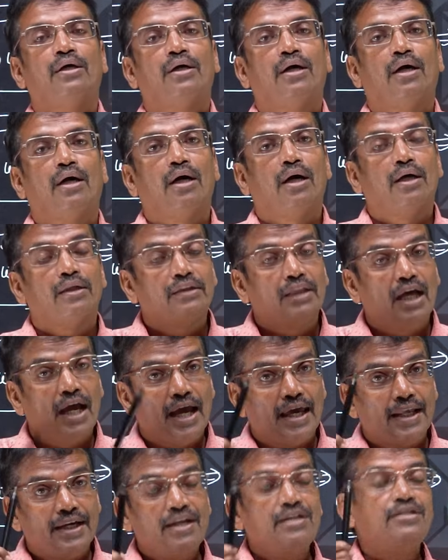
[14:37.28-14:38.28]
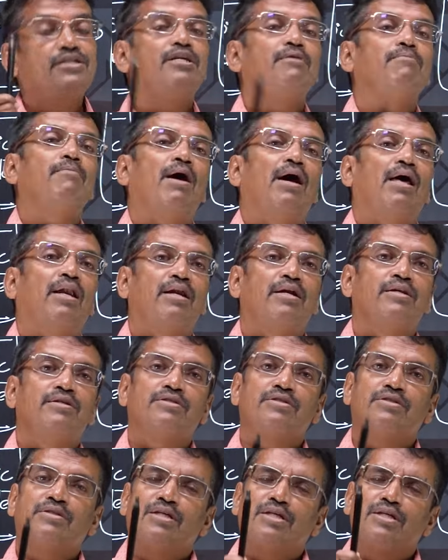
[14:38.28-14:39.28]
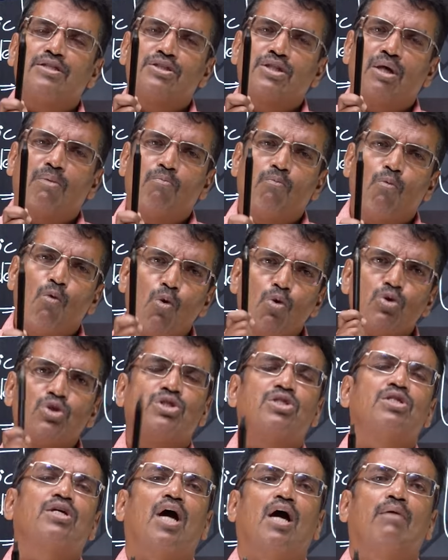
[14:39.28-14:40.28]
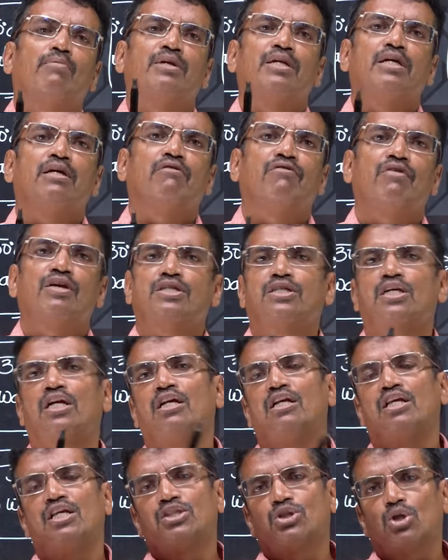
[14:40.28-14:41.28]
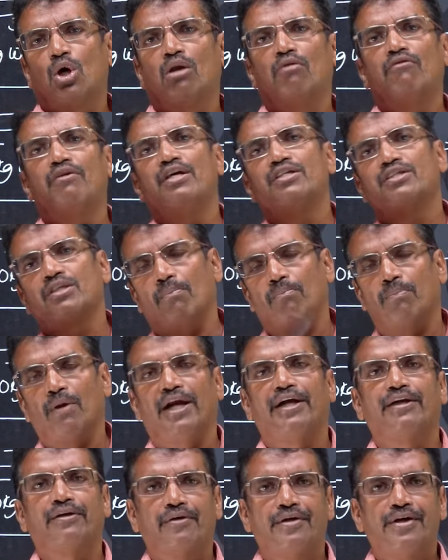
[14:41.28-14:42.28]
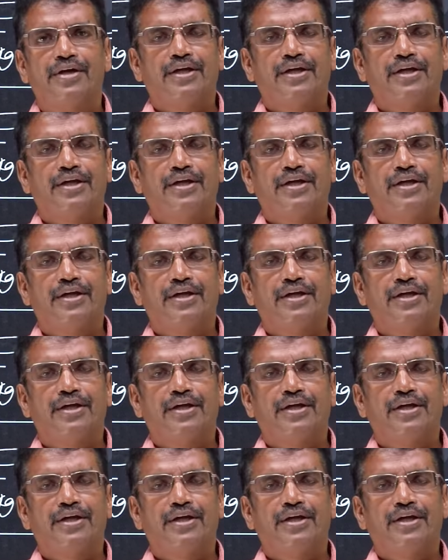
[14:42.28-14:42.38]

uh, the energy balance is the most common equation is always applied.